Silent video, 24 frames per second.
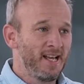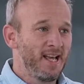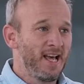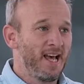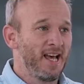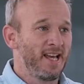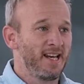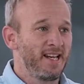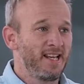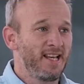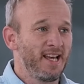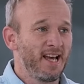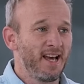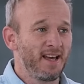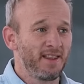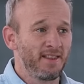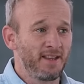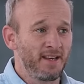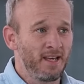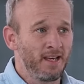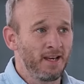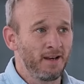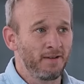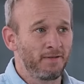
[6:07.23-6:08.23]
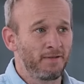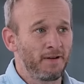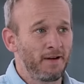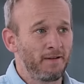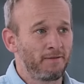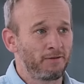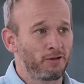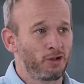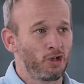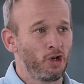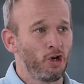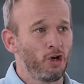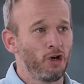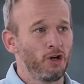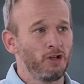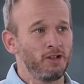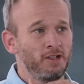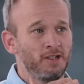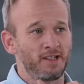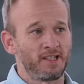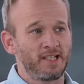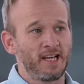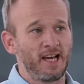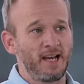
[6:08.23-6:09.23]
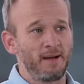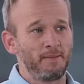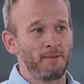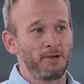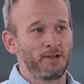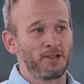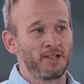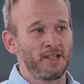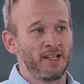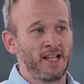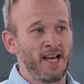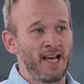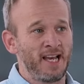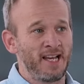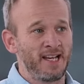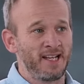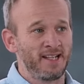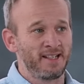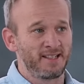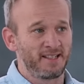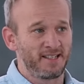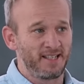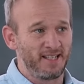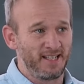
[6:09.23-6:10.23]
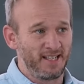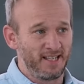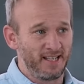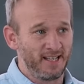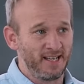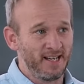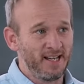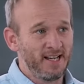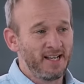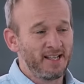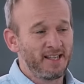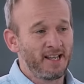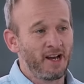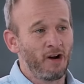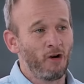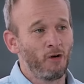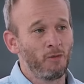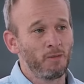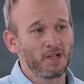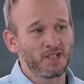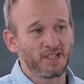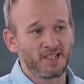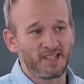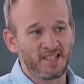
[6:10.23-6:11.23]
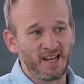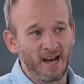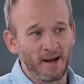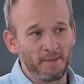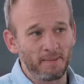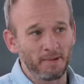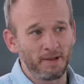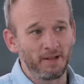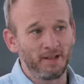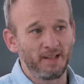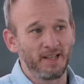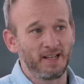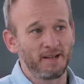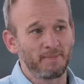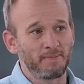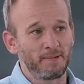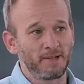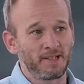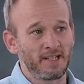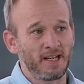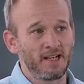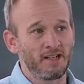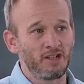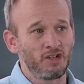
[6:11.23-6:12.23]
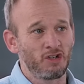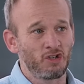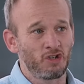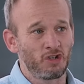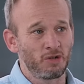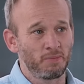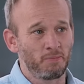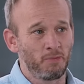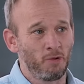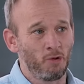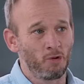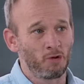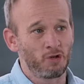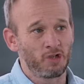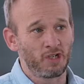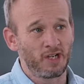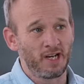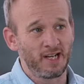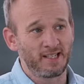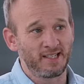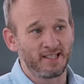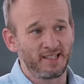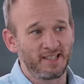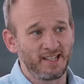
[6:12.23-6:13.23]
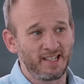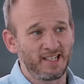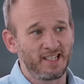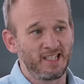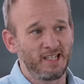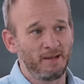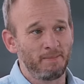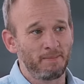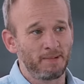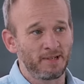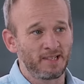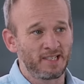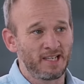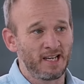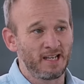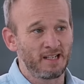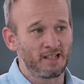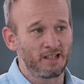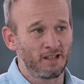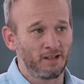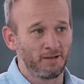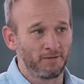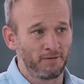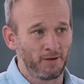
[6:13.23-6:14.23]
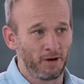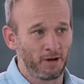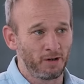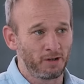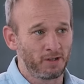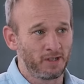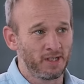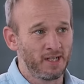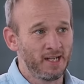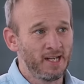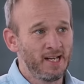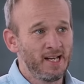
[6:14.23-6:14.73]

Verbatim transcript: And here the EFF turns the tables in the ANC. They almost double their percentage support to get 60% of the vote.